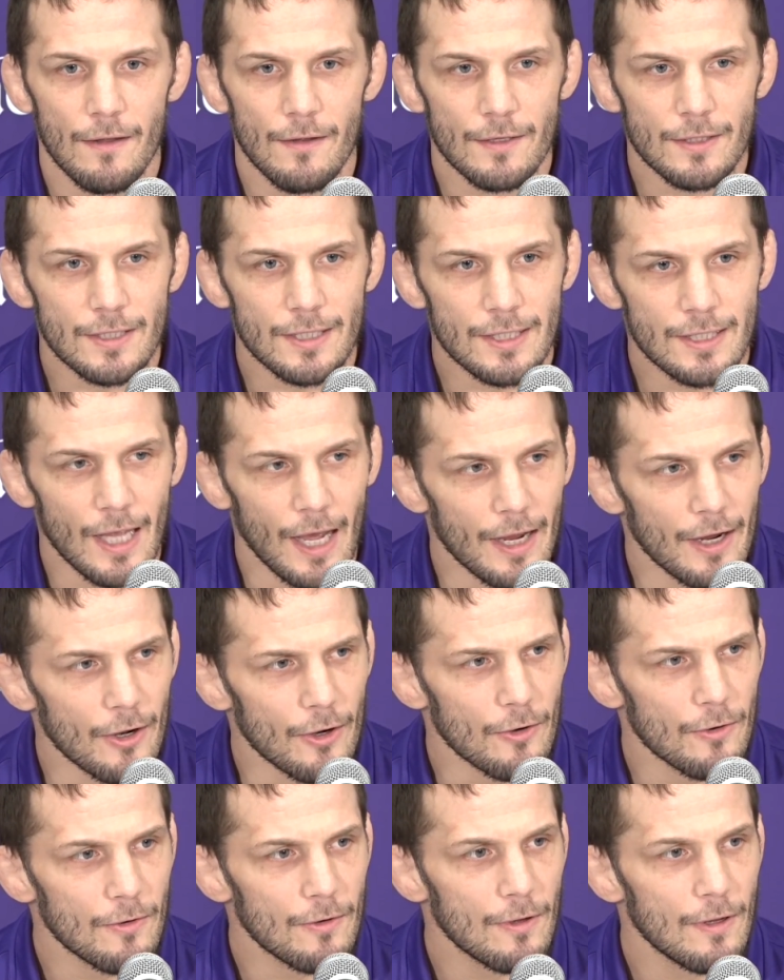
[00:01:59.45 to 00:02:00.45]

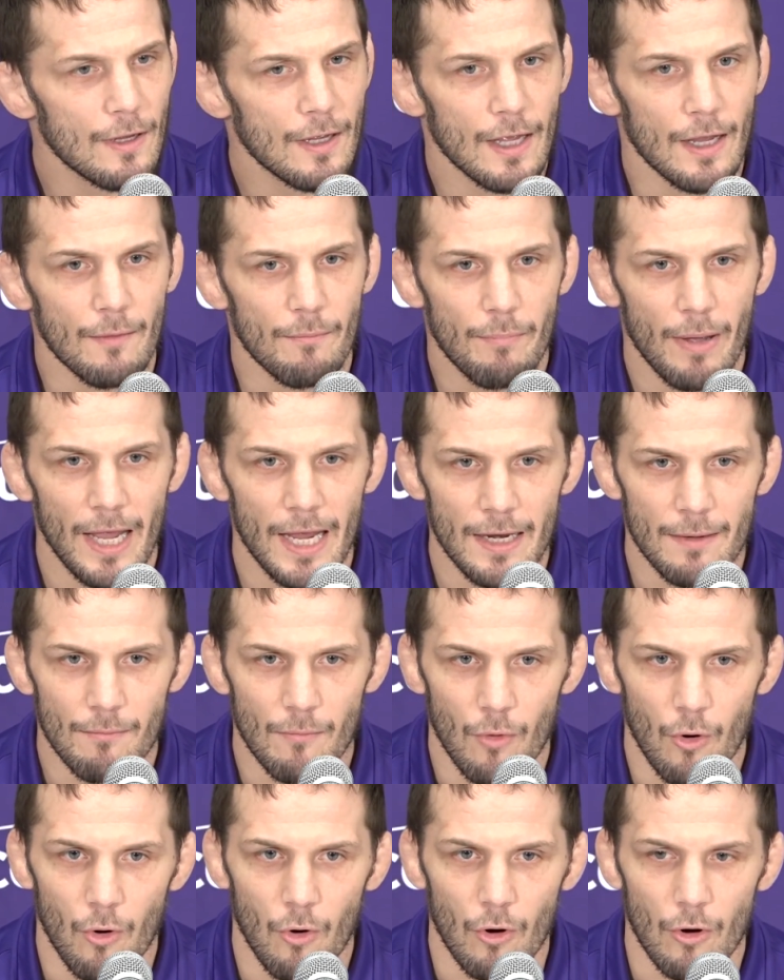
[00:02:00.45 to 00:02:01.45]
Steyard and Peyton
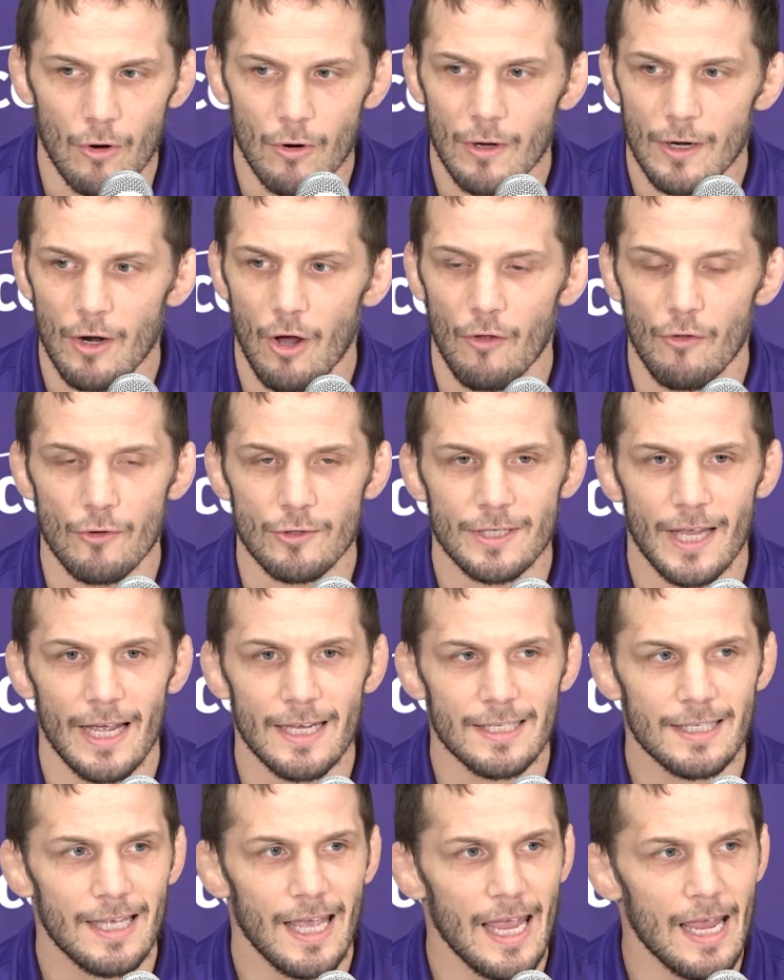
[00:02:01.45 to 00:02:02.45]
Moore and all those
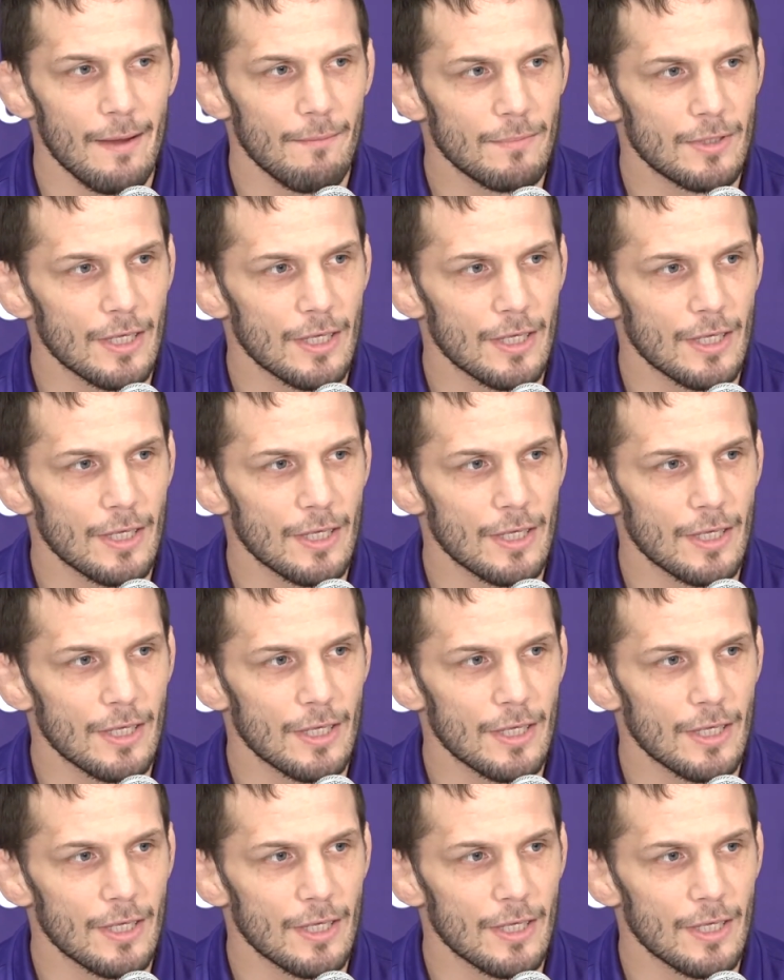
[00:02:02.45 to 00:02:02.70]
guys came